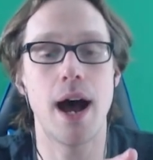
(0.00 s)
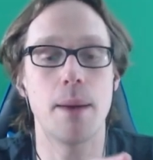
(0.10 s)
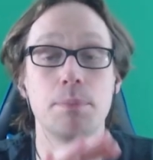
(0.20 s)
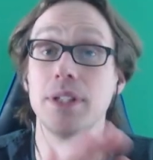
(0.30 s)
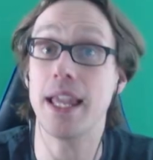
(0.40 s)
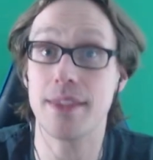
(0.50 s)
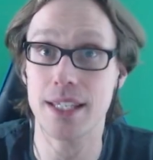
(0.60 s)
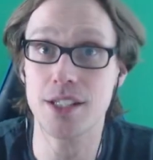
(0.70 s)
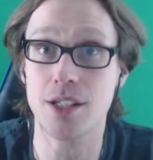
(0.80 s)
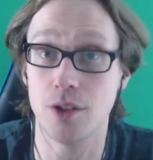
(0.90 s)
play
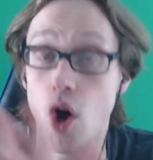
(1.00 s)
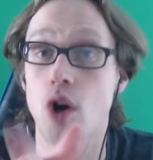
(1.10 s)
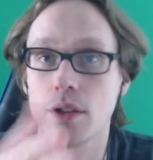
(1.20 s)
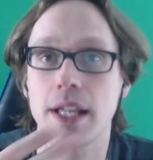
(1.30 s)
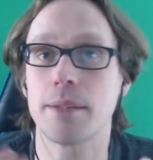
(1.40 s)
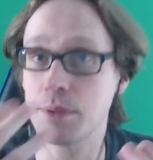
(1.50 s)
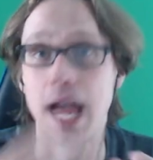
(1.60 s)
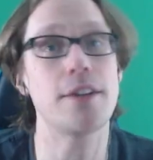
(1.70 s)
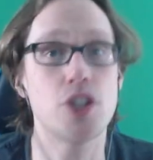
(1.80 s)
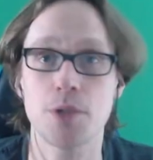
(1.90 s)
this along, like
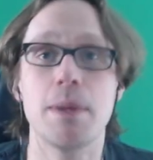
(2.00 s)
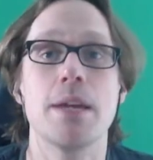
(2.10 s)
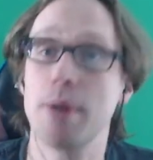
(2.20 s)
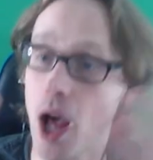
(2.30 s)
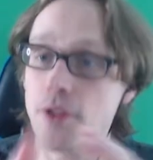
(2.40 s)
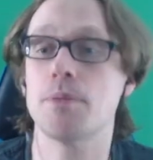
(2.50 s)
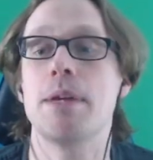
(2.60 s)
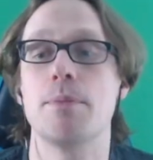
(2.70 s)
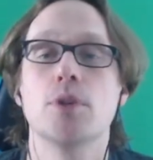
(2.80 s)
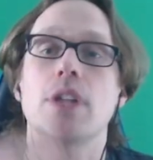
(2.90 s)
not just me, but other
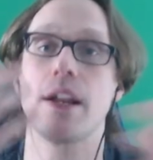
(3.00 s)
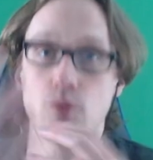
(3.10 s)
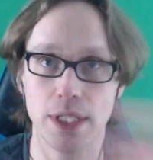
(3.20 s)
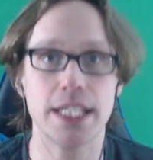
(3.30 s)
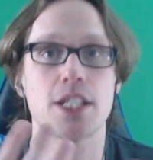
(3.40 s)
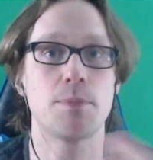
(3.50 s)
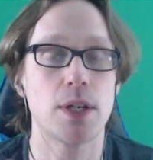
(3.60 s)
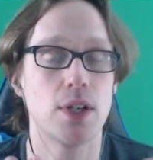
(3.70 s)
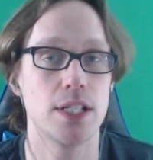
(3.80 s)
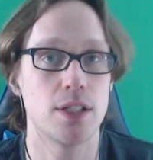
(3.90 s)
people like really
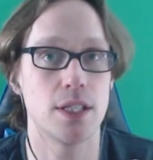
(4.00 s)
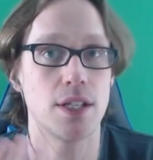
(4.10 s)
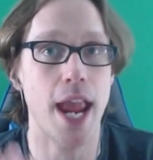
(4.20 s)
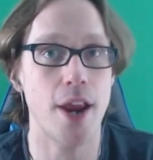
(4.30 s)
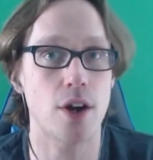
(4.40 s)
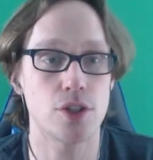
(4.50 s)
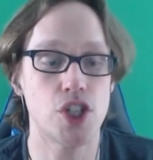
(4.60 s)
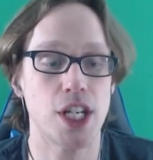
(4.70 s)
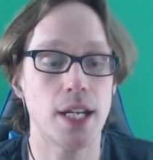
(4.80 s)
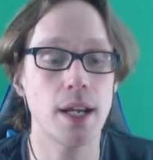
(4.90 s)
experience this
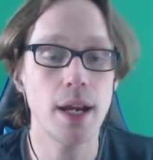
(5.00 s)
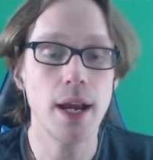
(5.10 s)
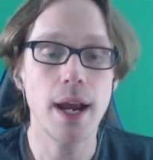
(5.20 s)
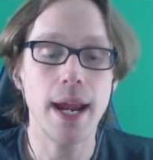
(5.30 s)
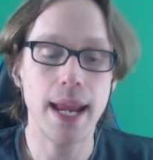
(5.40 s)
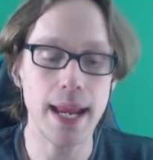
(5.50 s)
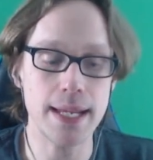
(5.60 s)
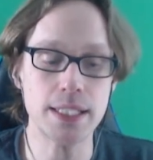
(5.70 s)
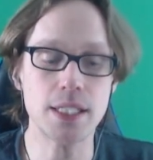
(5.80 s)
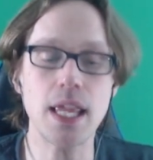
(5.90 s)
ARG.
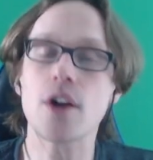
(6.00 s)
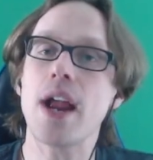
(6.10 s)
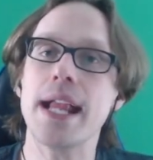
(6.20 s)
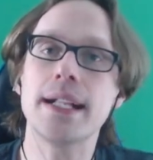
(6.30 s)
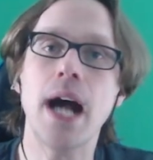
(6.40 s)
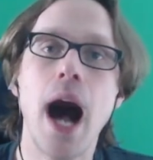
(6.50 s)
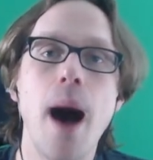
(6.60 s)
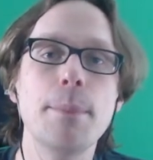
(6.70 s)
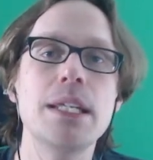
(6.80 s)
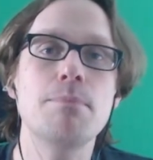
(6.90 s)
Is there a
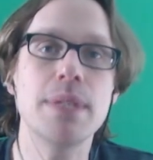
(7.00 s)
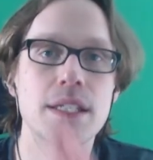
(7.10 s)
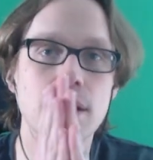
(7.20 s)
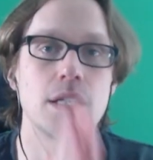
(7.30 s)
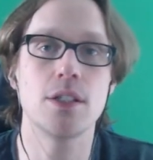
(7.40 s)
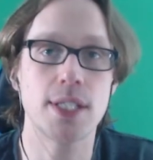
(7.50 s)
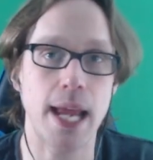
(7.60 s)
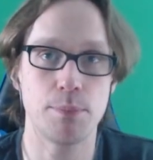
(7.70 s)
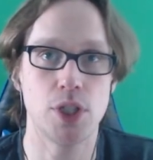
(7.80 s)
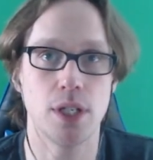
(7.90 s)
common
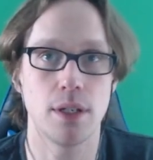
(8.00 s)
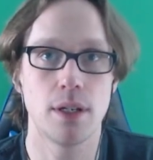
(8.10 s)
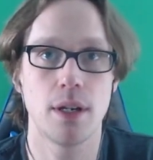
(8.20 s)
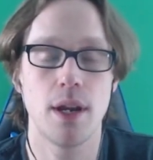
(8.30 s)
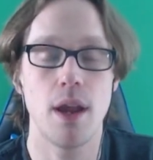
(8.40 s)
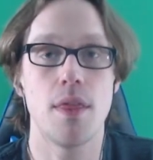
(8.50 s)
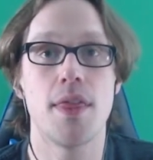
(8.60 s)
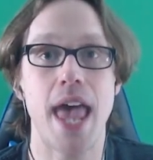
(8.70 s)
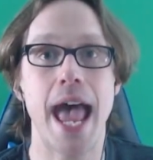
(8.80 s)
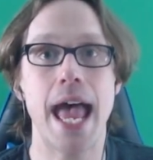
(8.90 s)
misconception
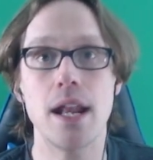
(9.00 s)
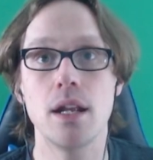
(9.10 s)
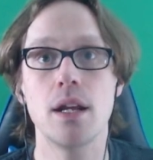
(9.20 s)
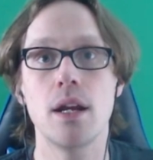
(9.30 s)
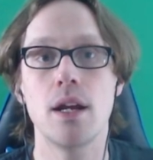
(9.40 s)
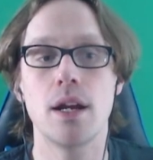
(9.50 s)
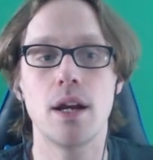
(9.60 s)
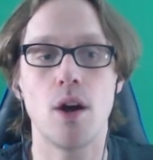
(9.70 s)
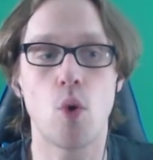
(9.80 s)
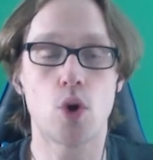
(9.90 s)
that,
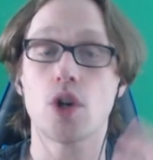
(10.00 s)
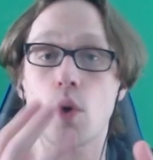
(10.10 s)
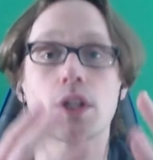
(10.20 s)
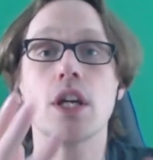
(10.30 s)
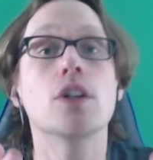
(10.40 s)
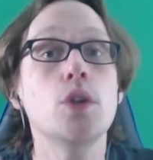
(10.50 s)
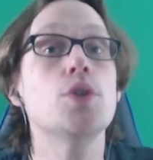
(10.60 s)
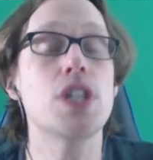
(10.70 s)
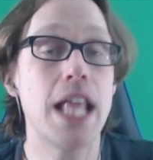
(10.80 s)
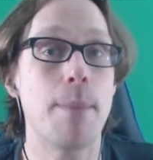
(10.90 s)
or
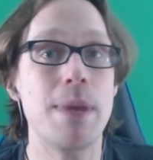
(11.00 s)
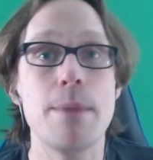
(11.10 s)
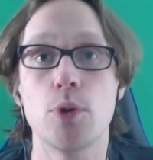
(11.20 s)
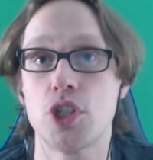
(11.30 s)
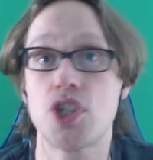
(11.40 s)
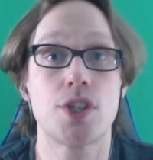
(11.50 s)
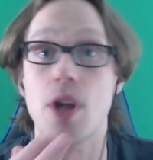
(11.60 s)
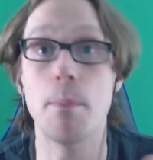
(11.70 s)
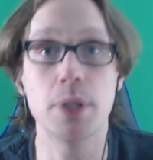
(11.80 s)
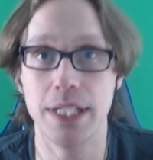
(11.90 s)
conclusion that people
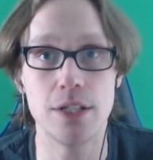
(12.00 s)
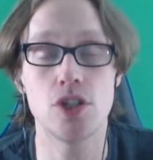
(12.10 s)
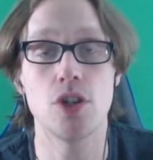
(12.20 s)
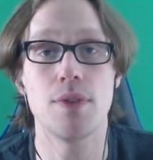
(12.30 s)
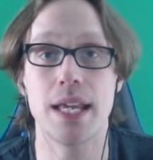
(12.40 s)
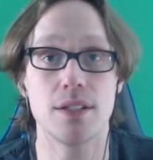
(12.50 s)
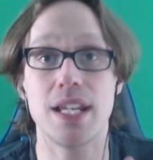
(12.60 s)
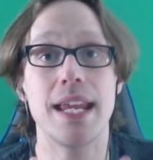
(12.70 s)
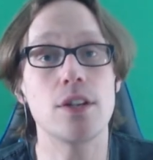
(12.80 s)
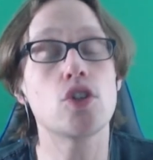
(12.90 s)
stumble into that is
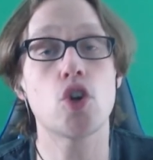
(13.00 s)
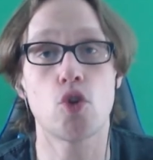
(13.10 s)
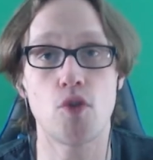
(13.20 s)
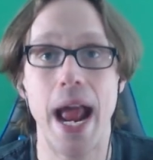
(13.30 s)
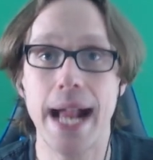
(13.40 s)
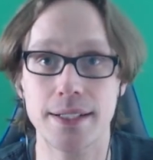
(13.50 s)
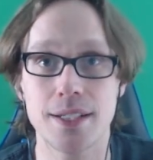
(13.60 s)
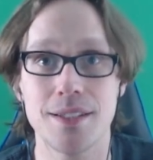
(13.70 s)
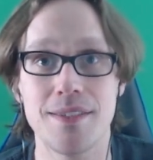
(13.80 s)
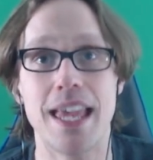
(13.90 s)

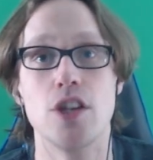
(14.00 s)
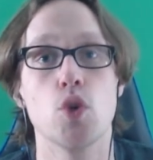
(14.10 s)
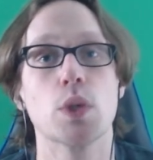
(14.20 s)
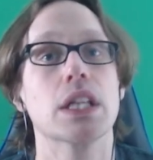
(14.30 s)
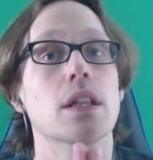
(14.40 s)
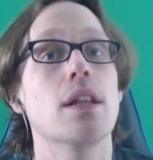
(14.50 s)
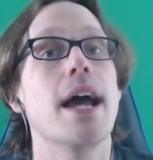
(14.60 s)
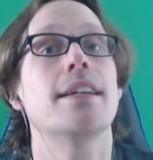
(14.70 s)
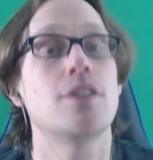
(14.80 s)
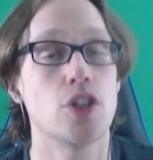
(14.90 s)
incorrect that you would
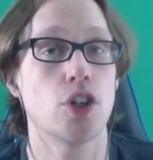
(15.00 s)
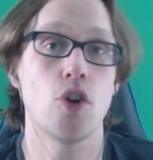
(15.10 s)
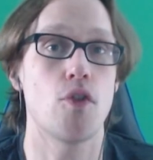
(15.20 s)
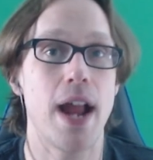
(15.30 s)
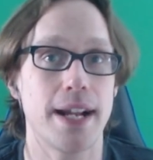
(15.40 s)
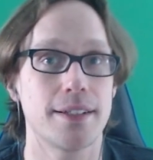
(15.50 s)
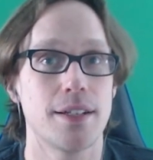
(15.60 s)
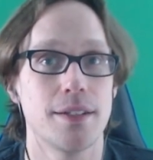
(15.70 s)
like to correct?